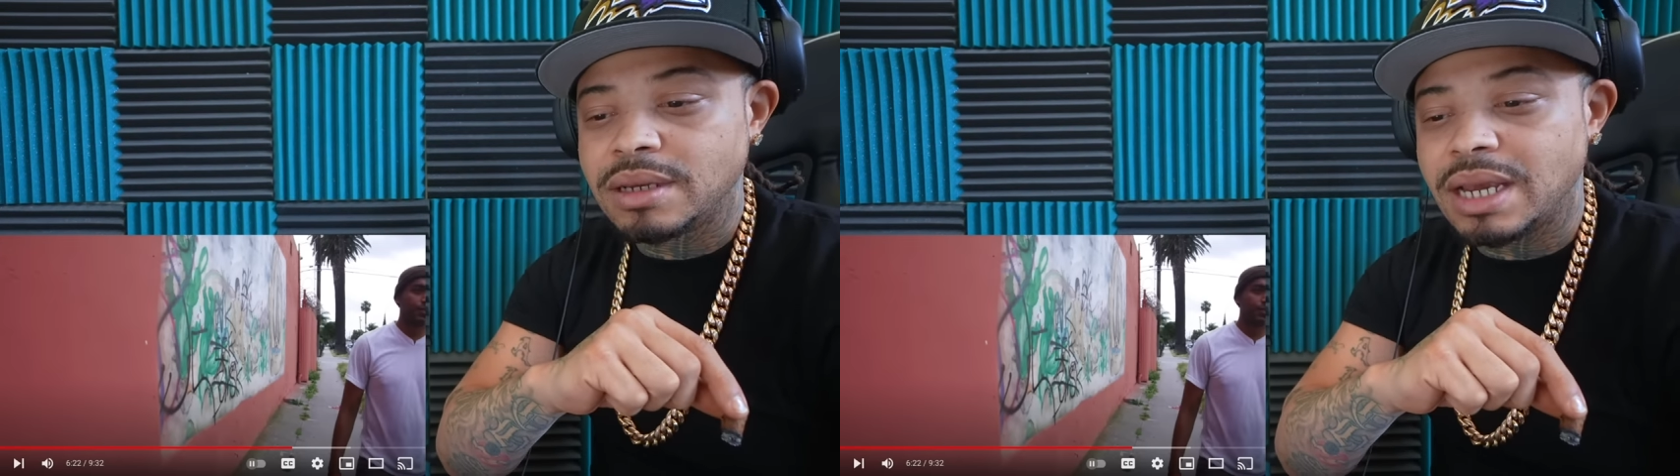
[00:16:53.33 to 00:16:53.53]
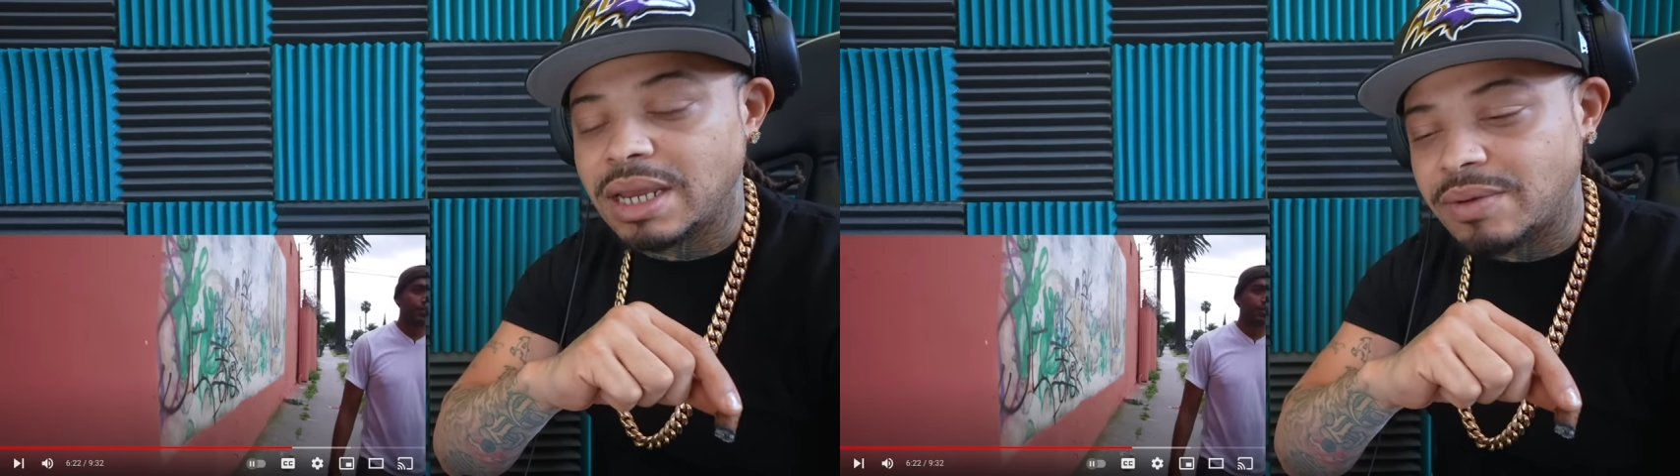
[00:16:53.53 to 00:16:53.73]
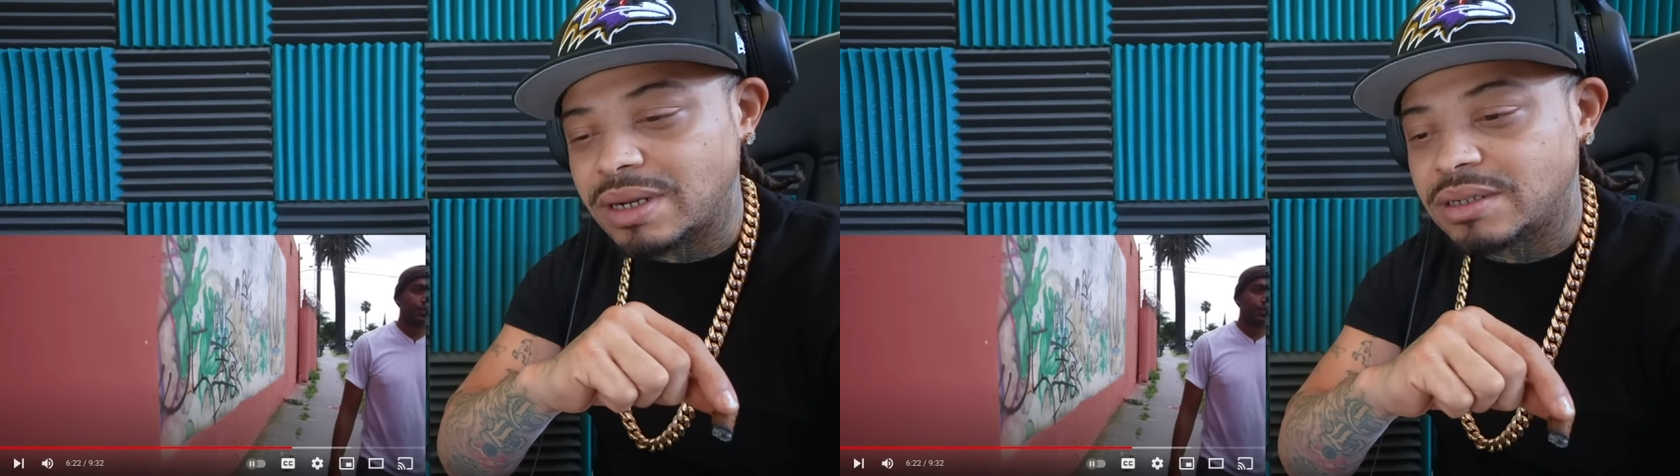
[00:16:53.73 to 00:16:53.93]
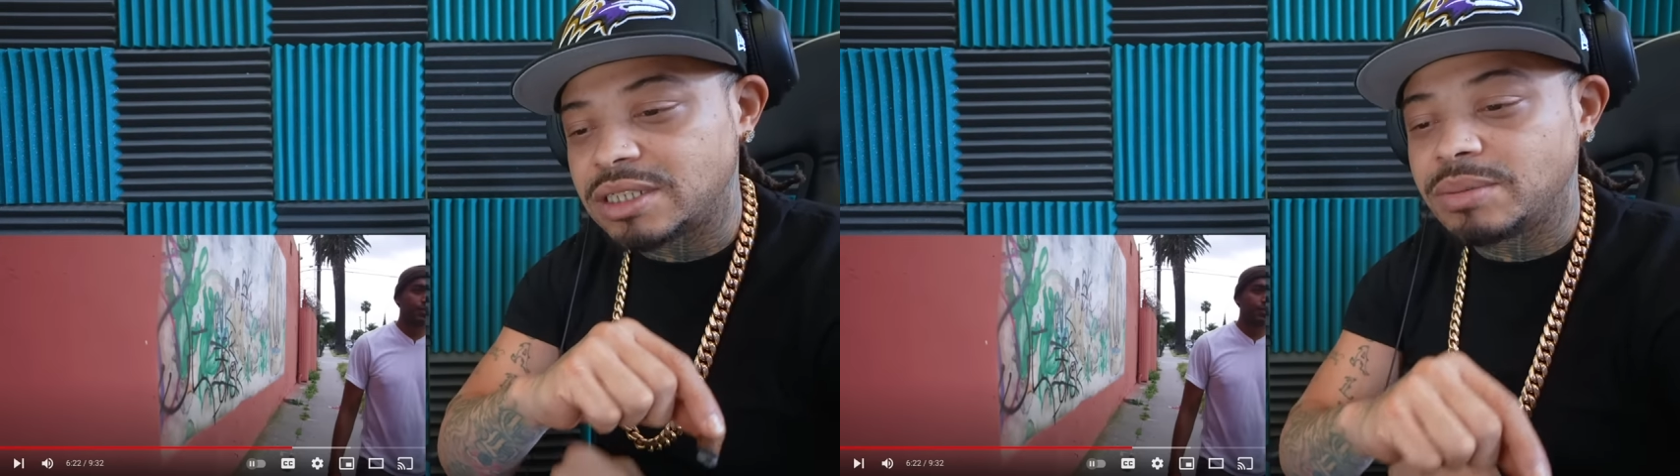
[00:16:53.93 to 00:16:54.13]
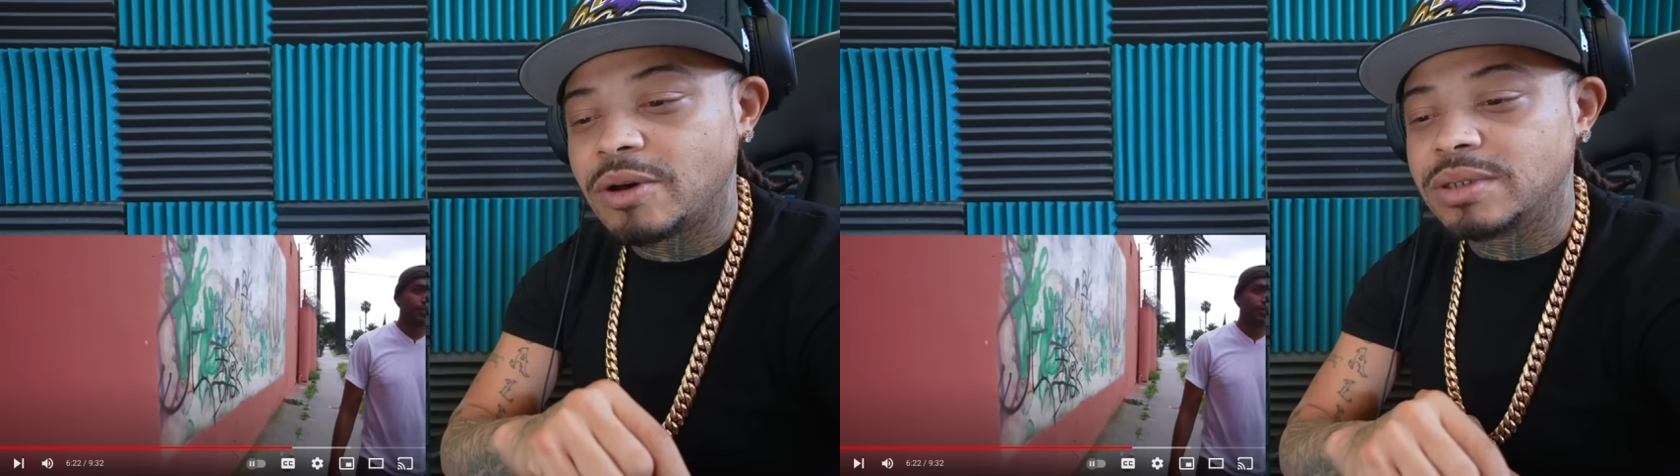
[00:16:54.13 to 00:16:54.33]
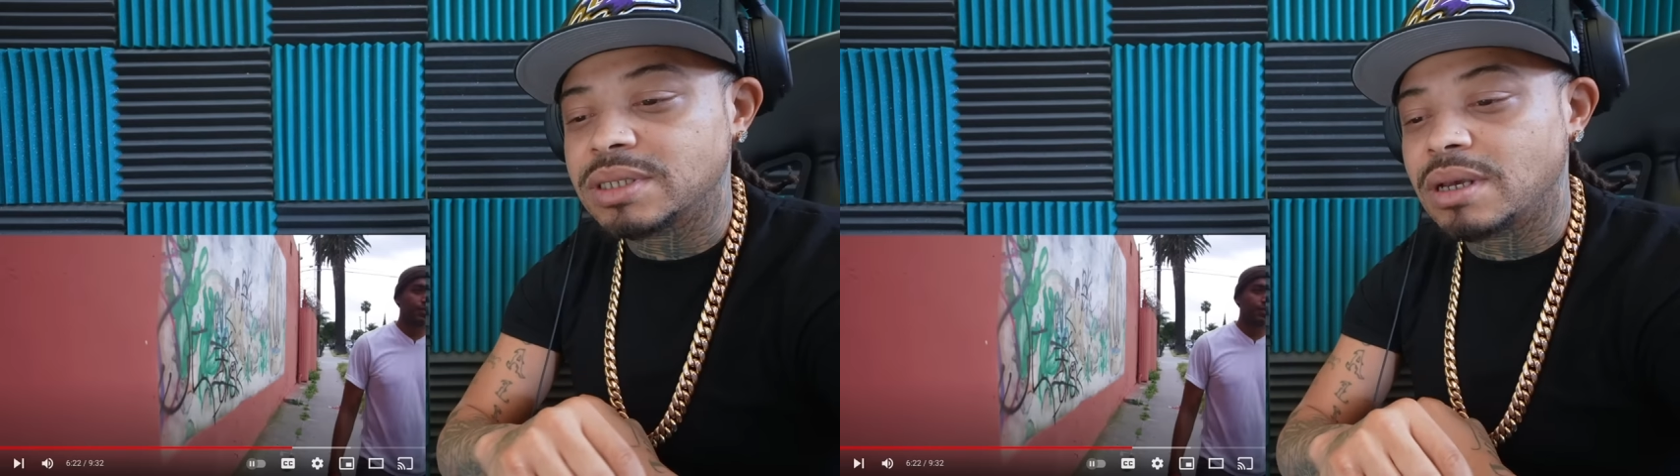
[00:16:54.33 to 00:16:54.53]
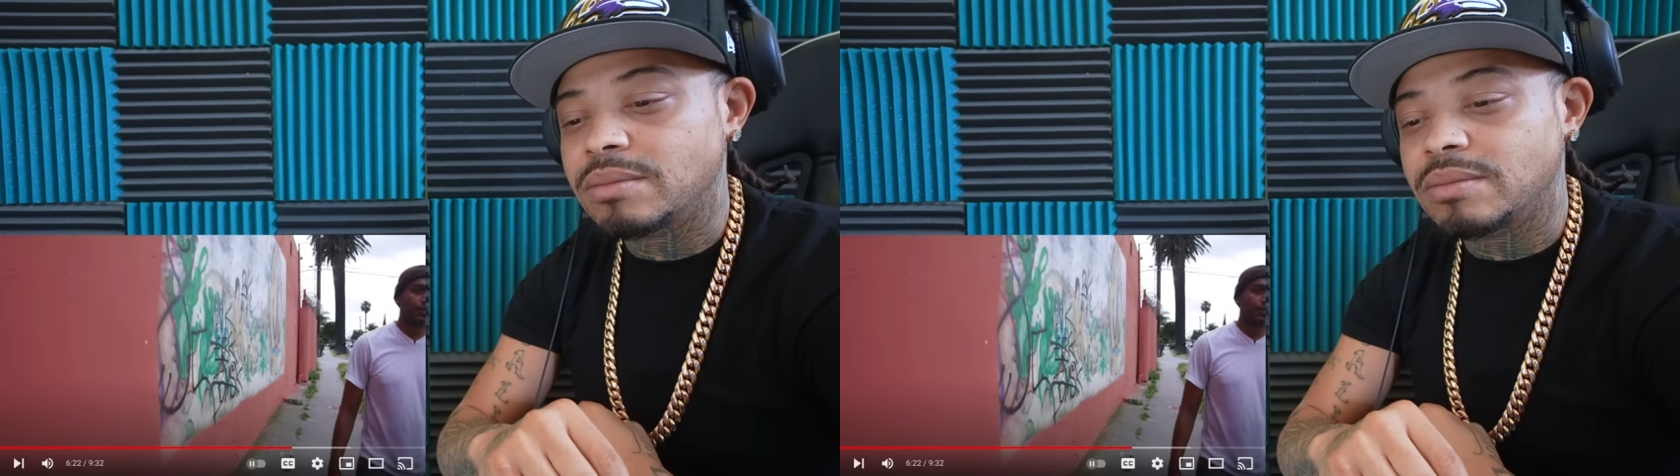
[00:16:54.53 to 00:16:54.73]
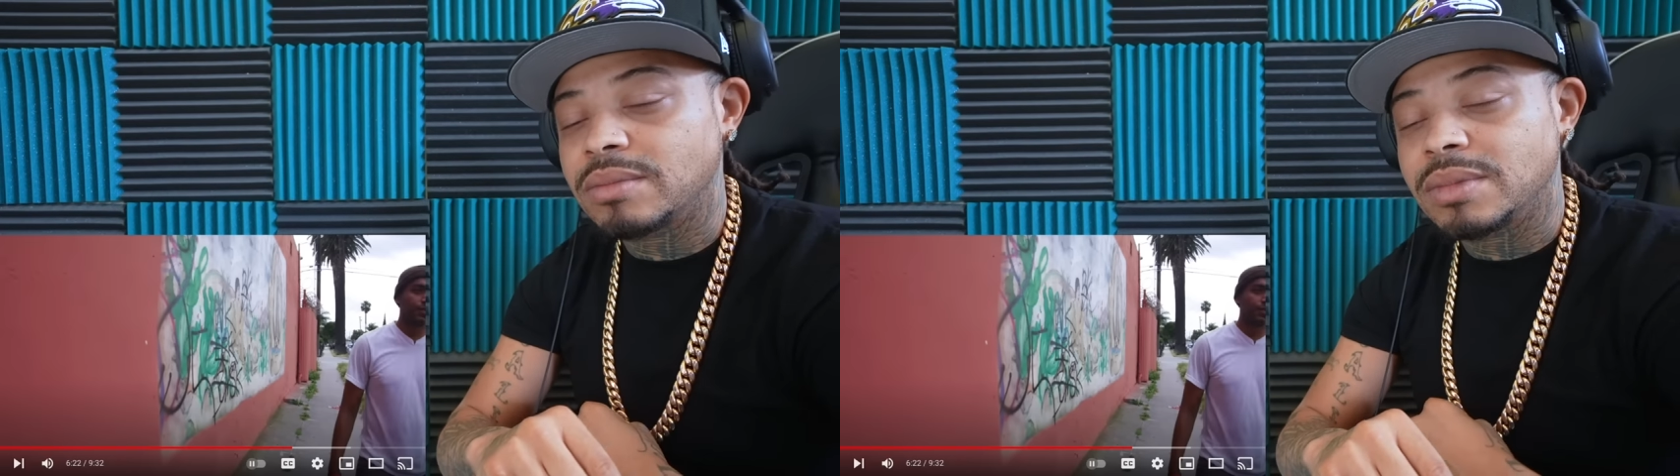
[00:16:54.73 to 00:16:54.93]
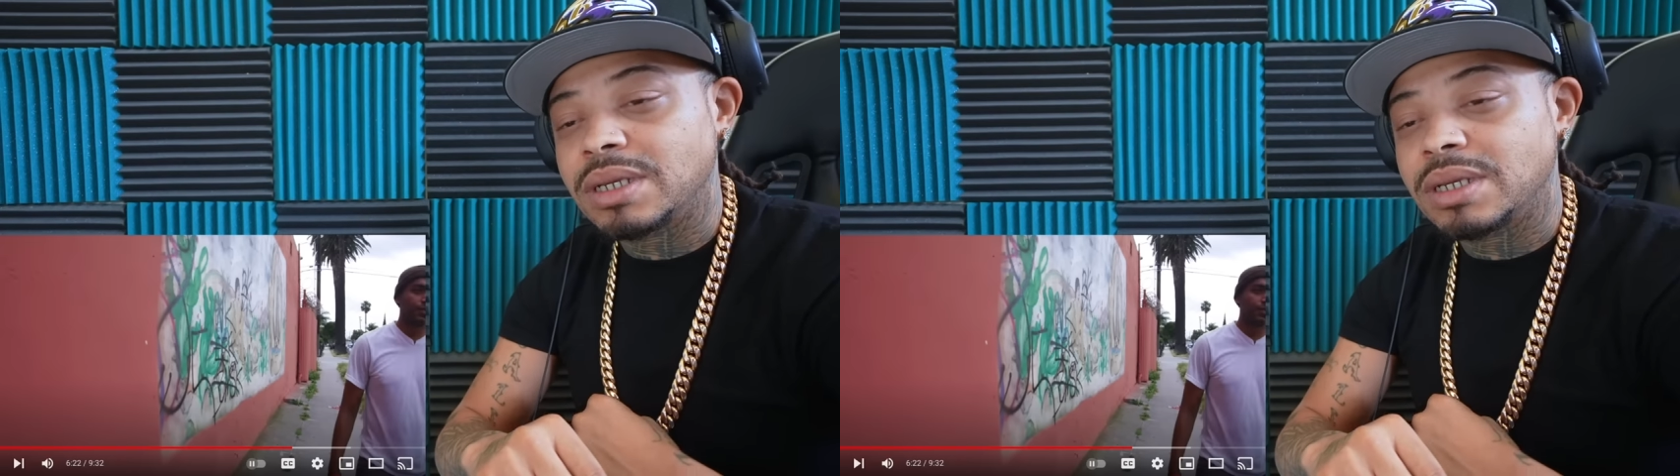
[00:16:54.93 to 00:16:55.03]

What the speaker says: and they ready to smoke something,